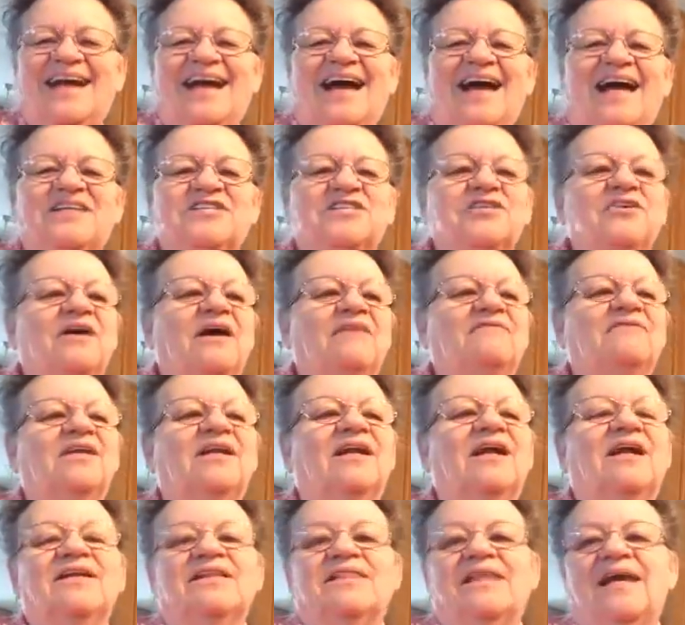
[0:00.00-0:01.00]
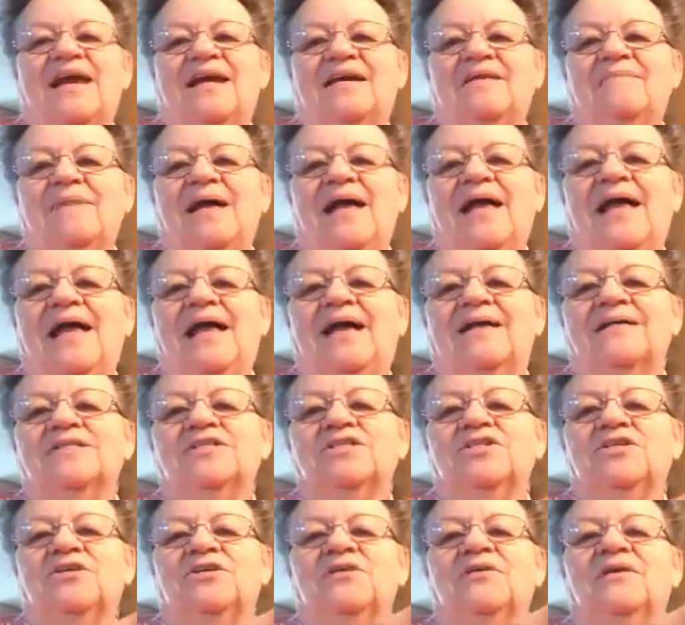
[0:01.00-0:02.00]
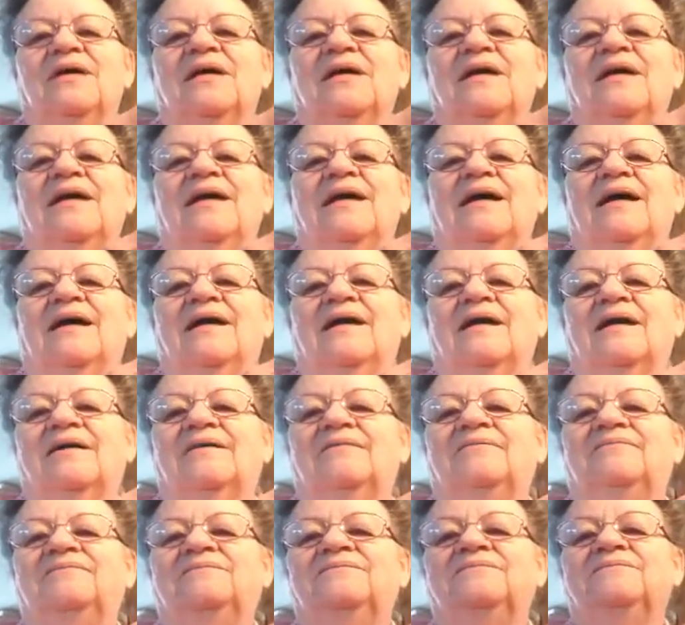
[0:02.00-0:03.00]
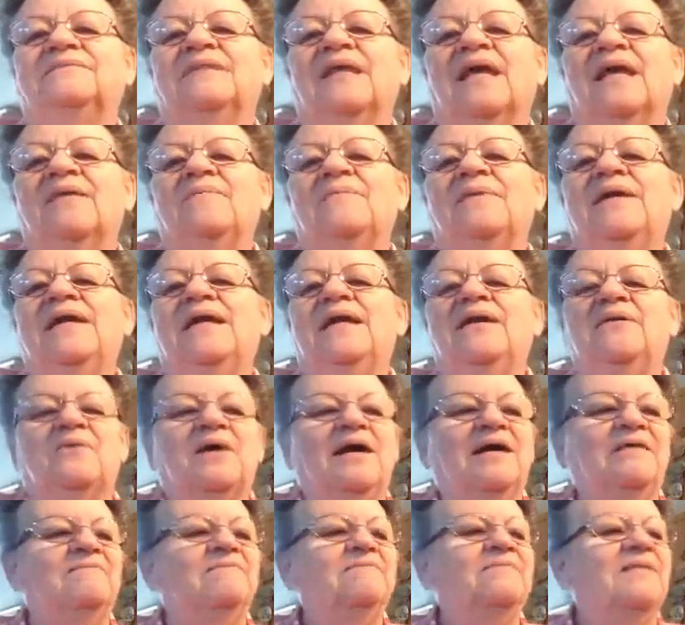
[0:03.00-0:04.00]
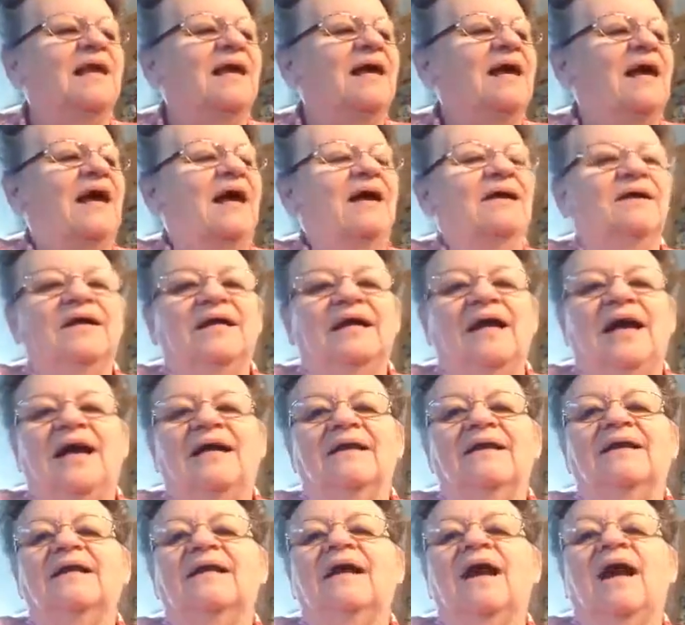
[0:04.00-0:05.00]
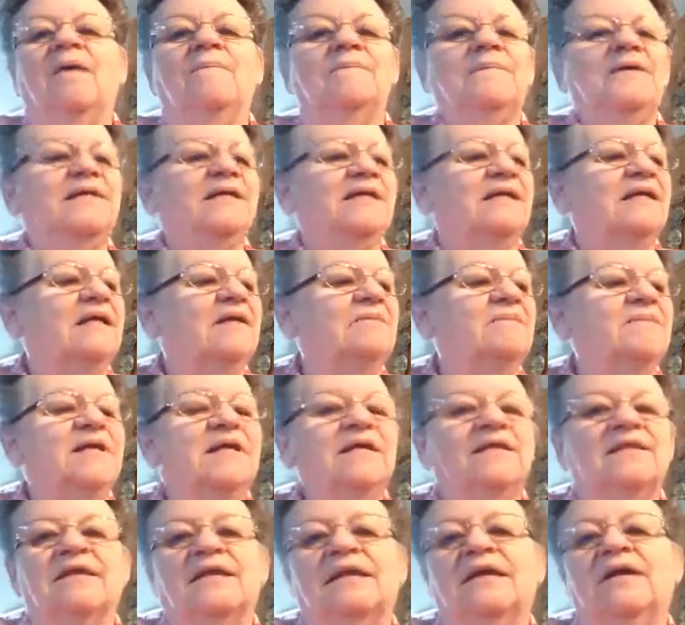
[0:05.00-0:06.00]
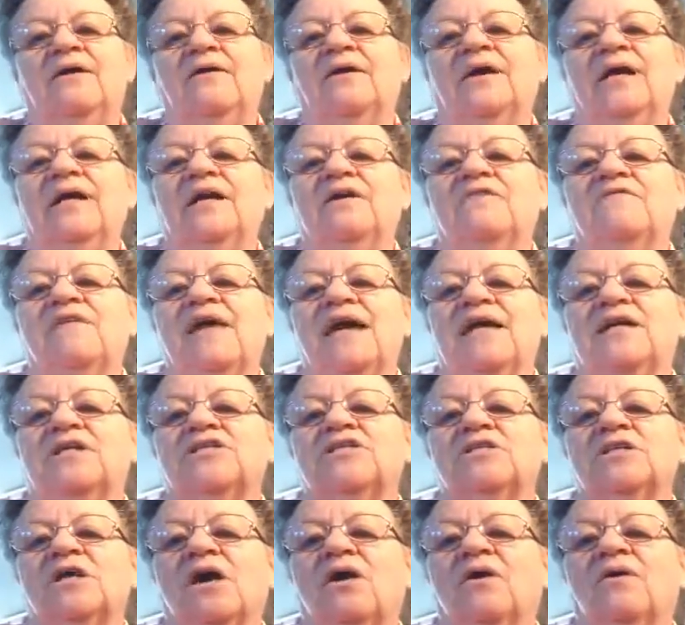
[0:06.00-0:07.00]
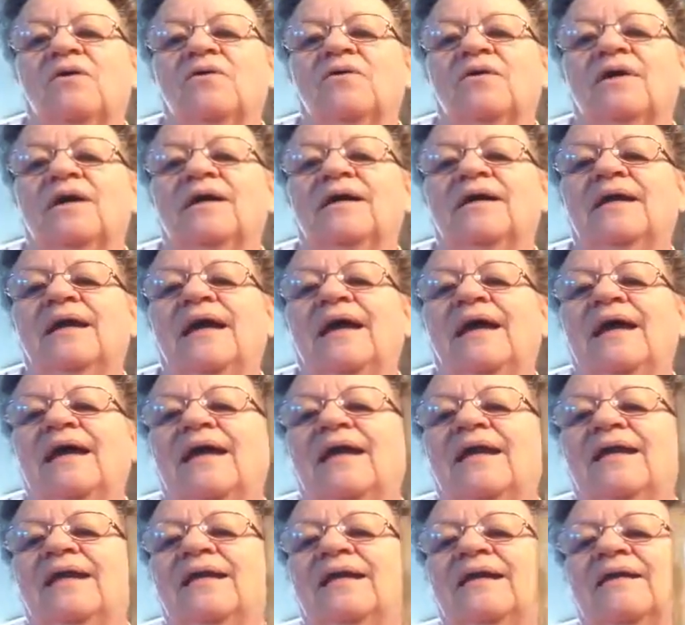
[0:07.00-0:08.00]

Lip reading: I do have a lot of that in my house too. But anyway. I copied a little bit of the lyric of that song, and